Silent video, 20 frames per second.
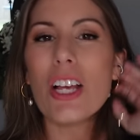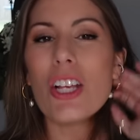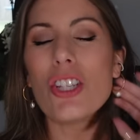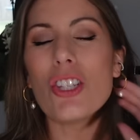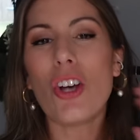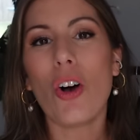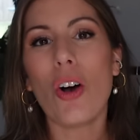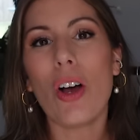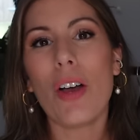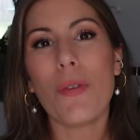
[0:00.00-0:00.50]

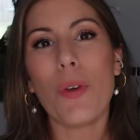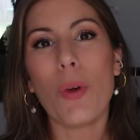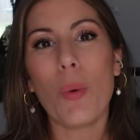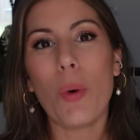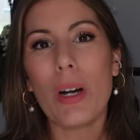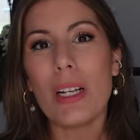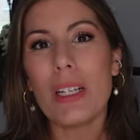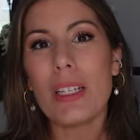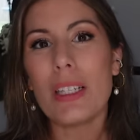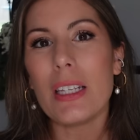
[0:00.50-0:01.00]
So if you
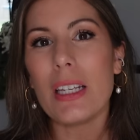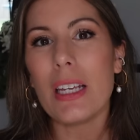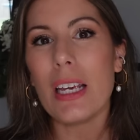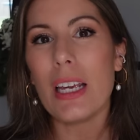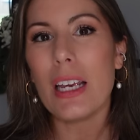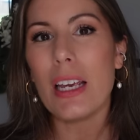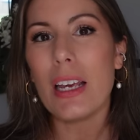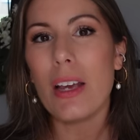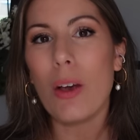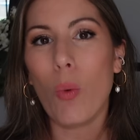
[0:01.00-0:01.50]
wanna
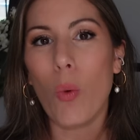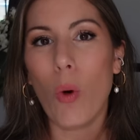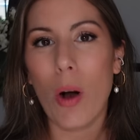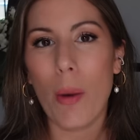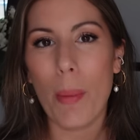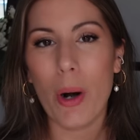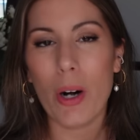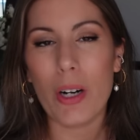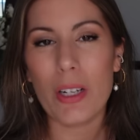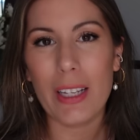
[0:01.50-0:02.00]
see
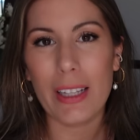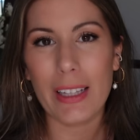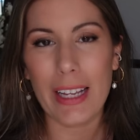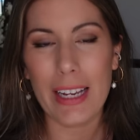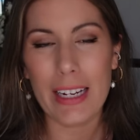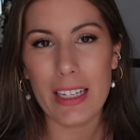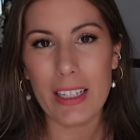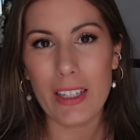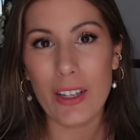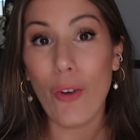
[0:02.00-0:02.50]
Walmart's
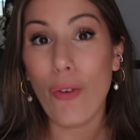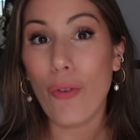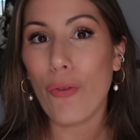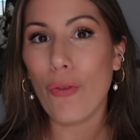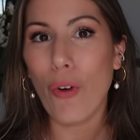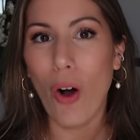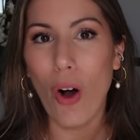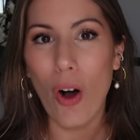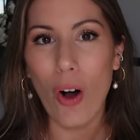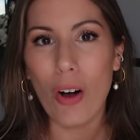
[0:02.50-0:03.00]
latest
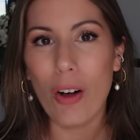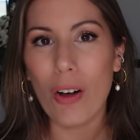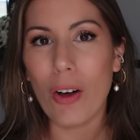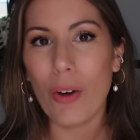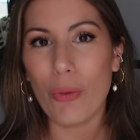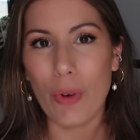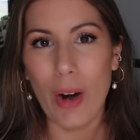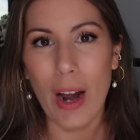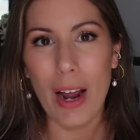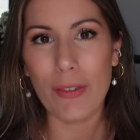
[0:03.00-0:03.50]
fall
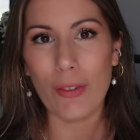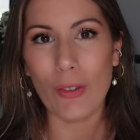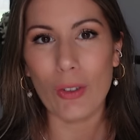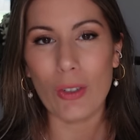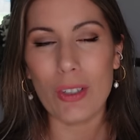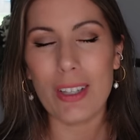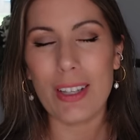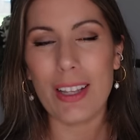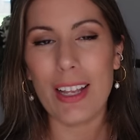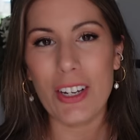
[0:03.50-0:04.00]

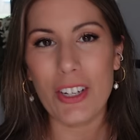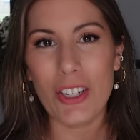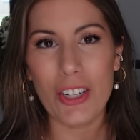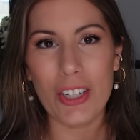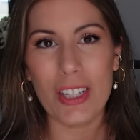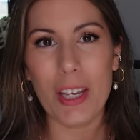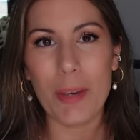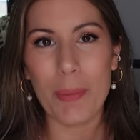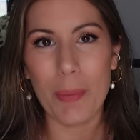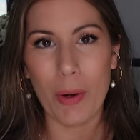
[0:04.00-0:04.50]
arrivals, then
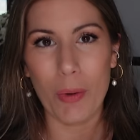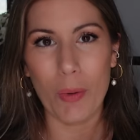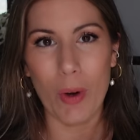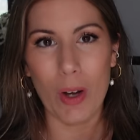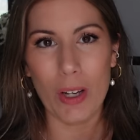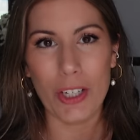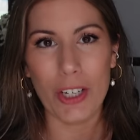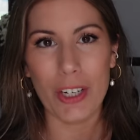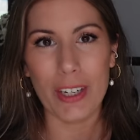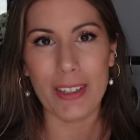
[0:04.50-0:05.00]
just keep on
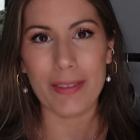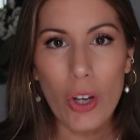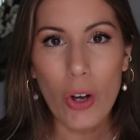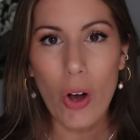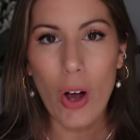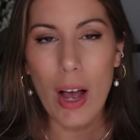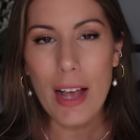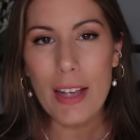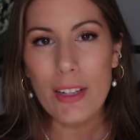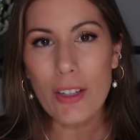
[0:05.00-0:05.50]
watching. So
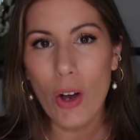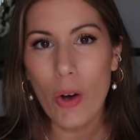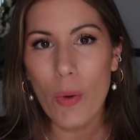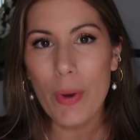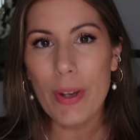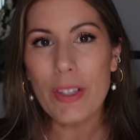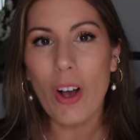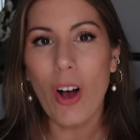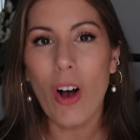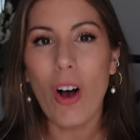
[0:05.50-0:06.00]
as
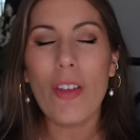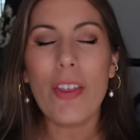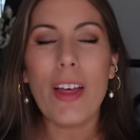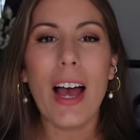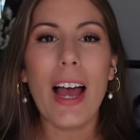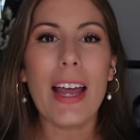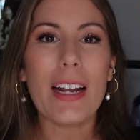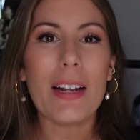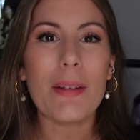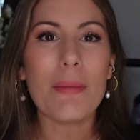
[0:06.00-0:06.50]
always, all
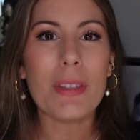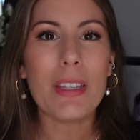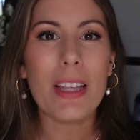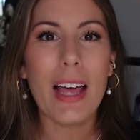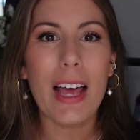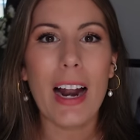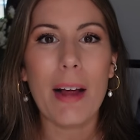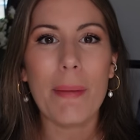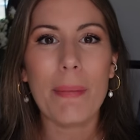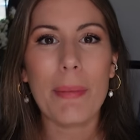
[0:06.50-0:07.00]
the items
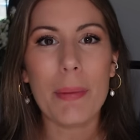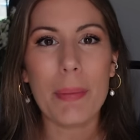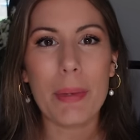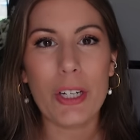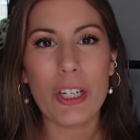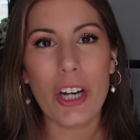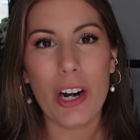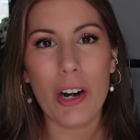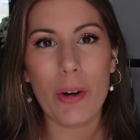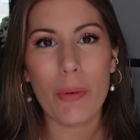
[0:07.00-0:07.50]
that I'm gonna be
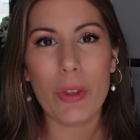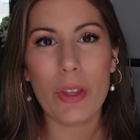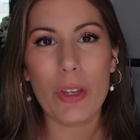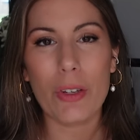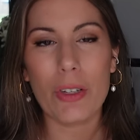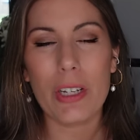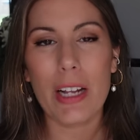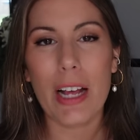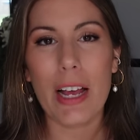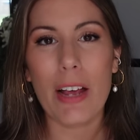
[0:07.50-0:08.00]
sharing with
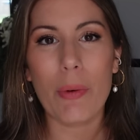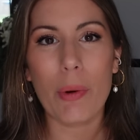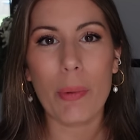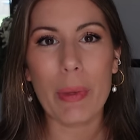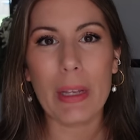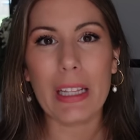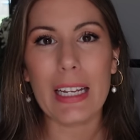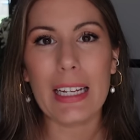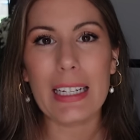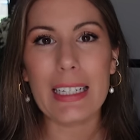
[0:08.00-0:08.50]
you today will
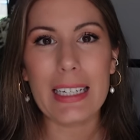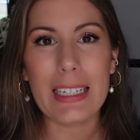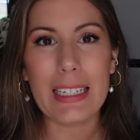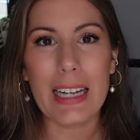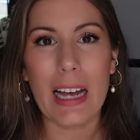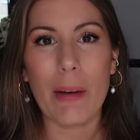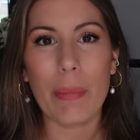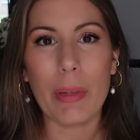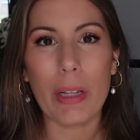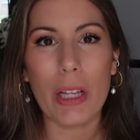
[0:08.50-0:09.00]
be linked
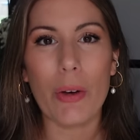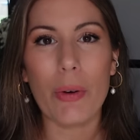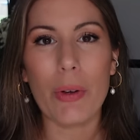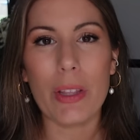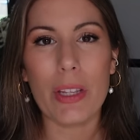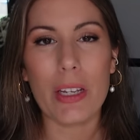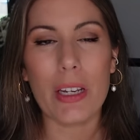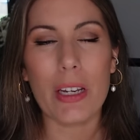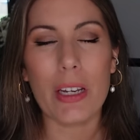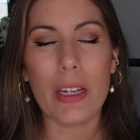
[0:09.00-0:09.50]
down below
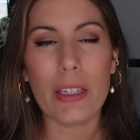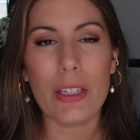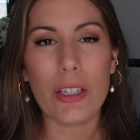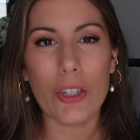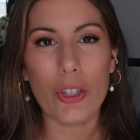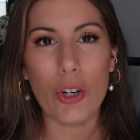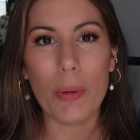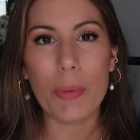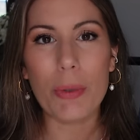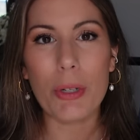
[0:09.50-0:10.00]
in the
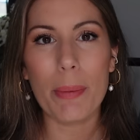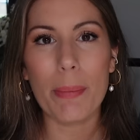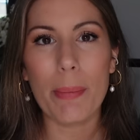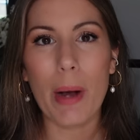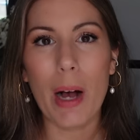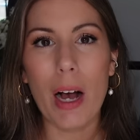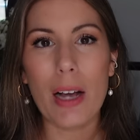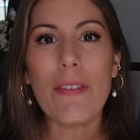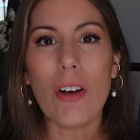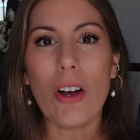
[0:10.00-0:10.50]
description
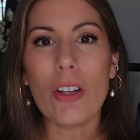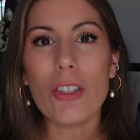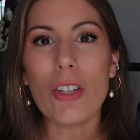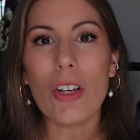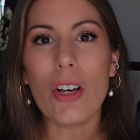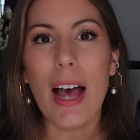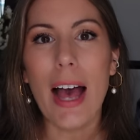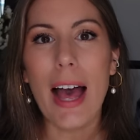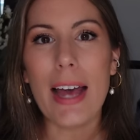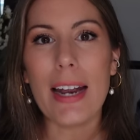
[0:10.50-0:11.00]
box. I've also
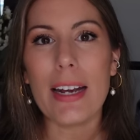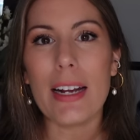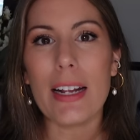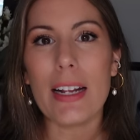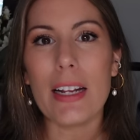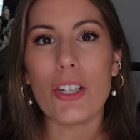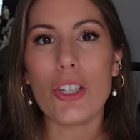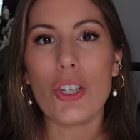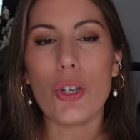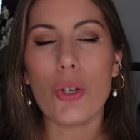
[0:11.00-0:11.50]
added
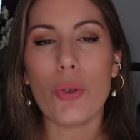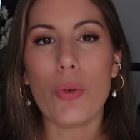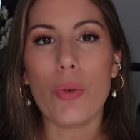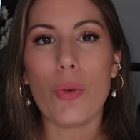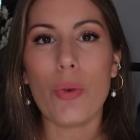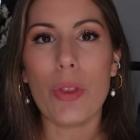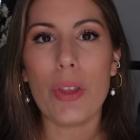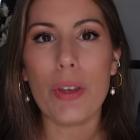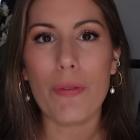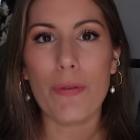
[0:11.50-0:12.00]
it
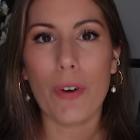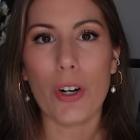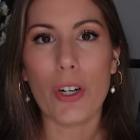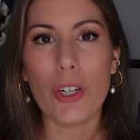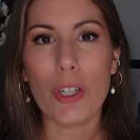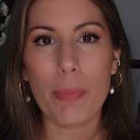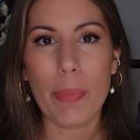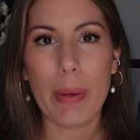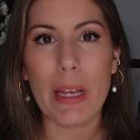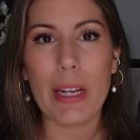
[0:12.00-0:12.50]
to the
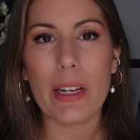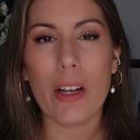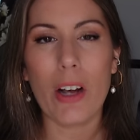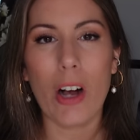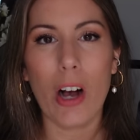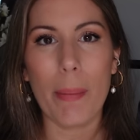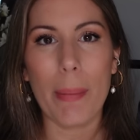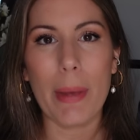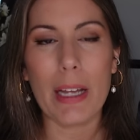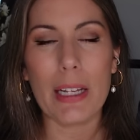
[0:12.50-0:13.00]
first pinned
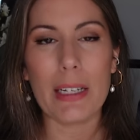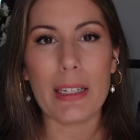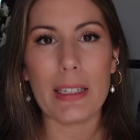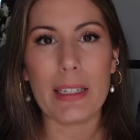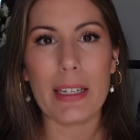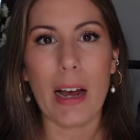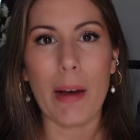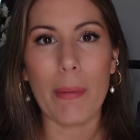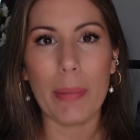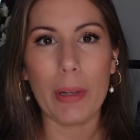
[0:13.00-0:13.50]
comment
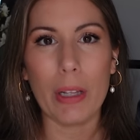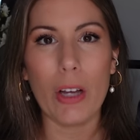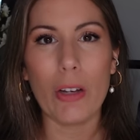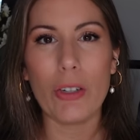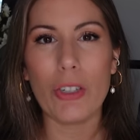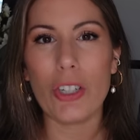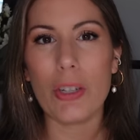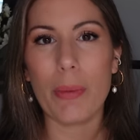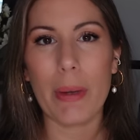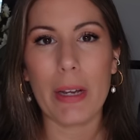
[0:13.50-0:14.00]
down below
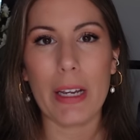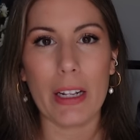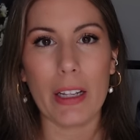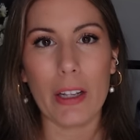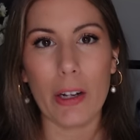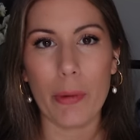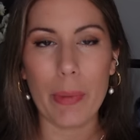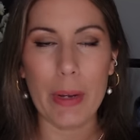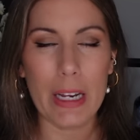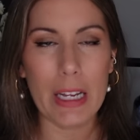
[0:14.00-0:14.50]
just to make it a
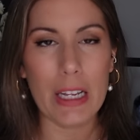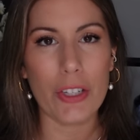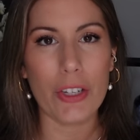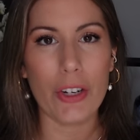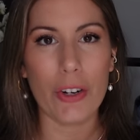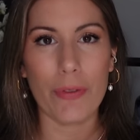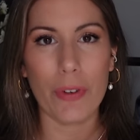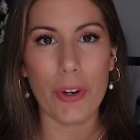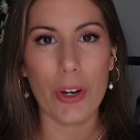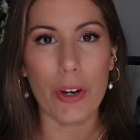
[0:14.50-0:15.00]
little bit
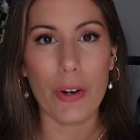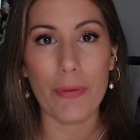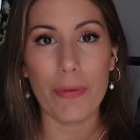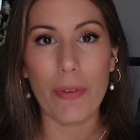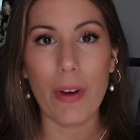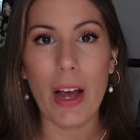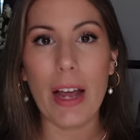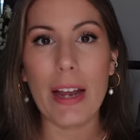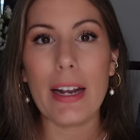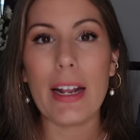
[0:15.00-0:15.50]
easier for you to
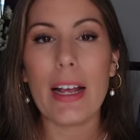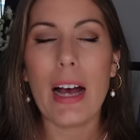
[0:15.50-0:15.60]
find.